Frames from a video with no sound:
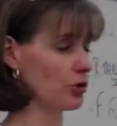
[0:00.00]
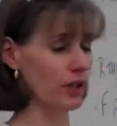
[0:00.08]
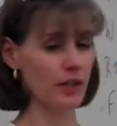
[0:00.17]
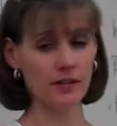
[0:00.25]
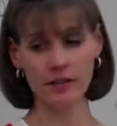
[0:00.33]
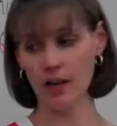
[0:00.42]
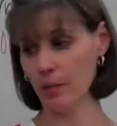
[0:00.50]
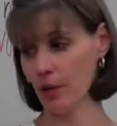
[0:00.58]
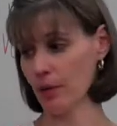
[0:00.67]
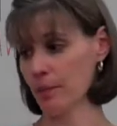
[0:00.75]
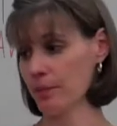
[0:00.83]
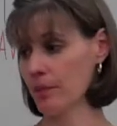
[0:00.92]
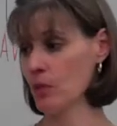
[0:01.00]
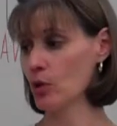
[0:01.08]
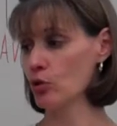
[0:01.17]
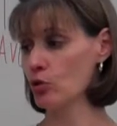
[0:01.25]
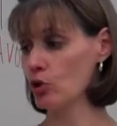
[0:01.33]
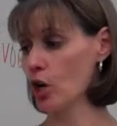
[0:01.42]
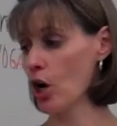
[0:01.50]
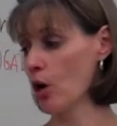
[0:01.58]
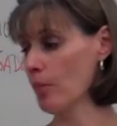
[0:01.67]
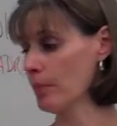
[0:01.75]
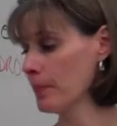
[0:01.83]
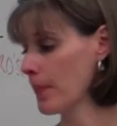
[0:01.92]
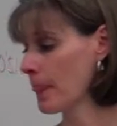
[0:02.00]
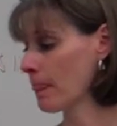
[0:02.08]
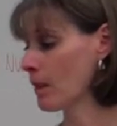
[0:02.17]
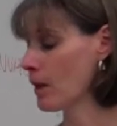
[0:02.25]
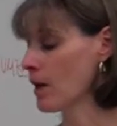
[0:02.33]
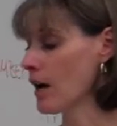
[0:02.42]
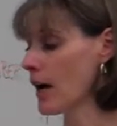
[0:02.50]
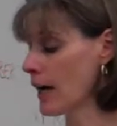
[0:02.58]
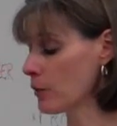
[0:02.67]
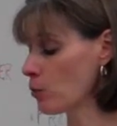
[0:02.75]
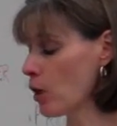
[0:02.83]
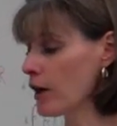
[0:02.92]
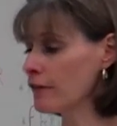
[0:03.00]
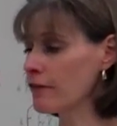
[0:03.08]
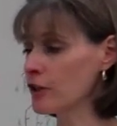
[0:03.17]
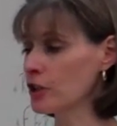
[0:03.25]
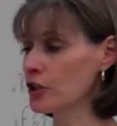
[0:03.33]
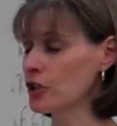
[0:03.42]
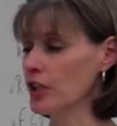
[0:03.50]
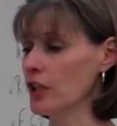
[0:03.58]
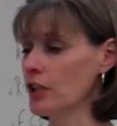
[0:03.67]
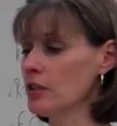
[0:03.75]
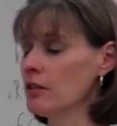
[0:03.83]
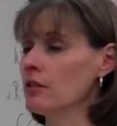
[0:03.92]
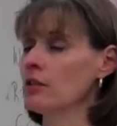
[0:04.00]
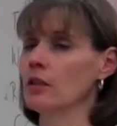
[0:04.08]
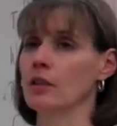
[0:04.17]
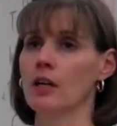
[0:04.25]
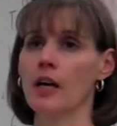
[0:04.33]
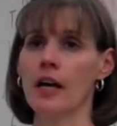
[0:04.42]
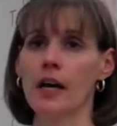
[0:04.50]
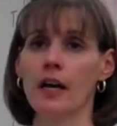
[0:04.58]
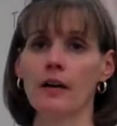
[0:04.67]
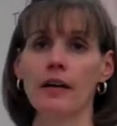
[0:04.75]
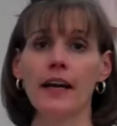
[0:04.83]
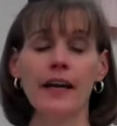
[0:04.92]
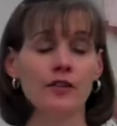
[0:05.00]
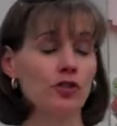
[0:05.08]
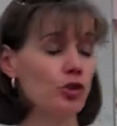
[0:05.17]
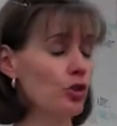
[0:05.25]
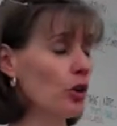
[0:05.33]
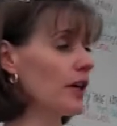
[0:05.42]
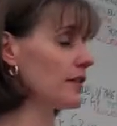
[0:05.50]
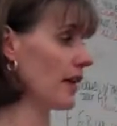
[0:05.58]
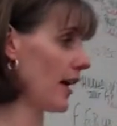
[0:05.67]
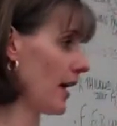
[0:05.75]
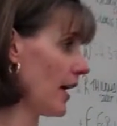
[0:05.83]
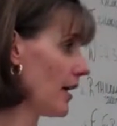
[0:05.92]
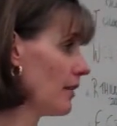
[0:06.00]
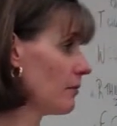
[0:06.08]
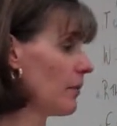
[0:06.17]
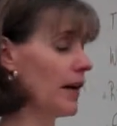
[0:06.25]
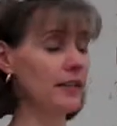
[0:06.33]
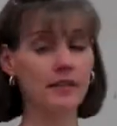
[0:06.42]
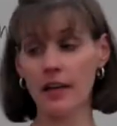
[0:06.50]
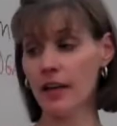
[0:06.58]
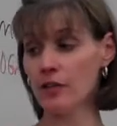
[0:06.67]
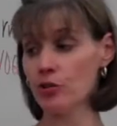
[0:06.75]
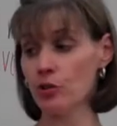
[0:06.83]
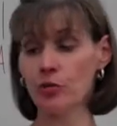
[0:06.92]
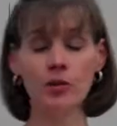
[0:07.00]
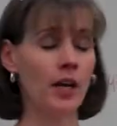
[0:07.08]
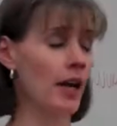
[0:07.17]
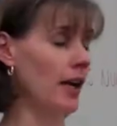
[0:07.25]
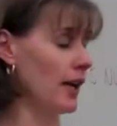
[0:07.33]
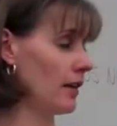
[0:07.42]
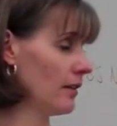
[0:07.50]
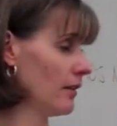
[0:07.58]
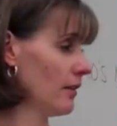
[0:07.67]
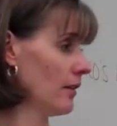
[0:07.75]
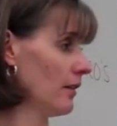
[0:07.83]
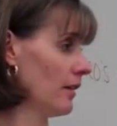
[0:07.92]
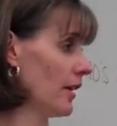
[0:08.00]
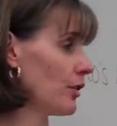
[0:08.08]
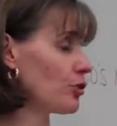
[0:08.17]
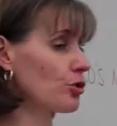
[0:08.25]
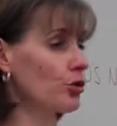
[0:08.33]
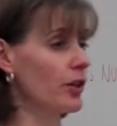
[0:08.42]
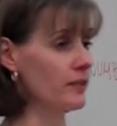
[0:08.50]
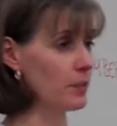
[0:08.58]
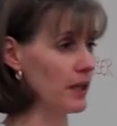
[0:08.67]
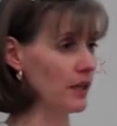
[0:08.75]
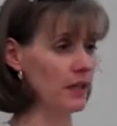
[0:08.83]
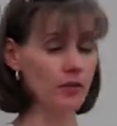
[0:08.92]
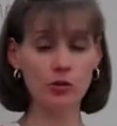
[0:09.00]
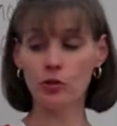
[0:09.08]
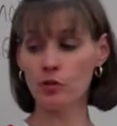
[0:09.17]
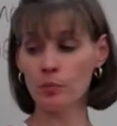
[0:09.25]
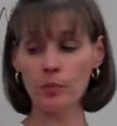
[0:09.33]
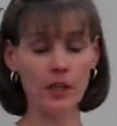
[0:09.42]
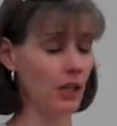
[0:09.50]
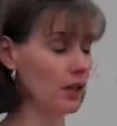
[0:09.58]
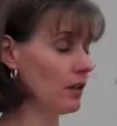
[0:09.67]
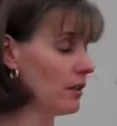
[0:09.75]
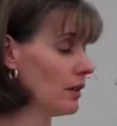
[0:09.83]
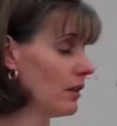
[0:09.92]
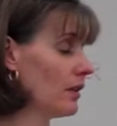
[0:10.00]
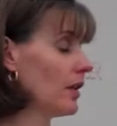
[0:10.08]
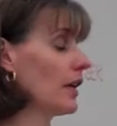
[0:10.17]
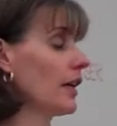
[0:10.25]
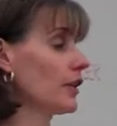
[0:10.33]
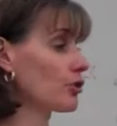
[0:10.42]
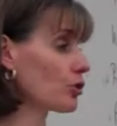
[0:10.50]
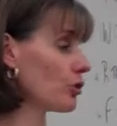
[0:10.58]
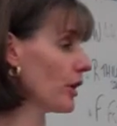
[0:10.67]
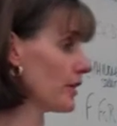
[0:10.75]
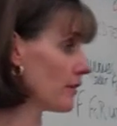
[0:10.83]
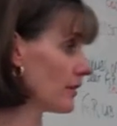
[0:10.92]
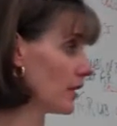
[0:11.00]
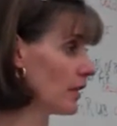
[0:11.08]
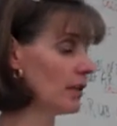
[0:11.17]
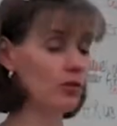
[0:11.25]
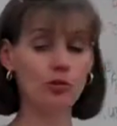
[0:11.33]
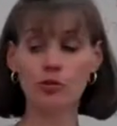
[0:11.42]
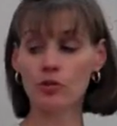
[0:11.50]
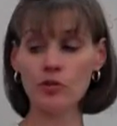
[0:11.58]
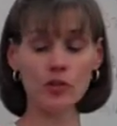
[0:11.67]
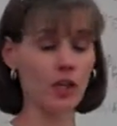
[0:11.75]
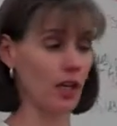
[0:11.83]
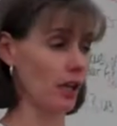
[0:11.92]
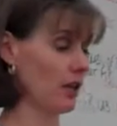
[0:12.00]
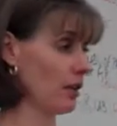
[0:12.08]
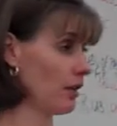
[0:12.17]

choice number. So, on one version, answer choice A might say student A, answer choice B, student B, and answer choice C, student C.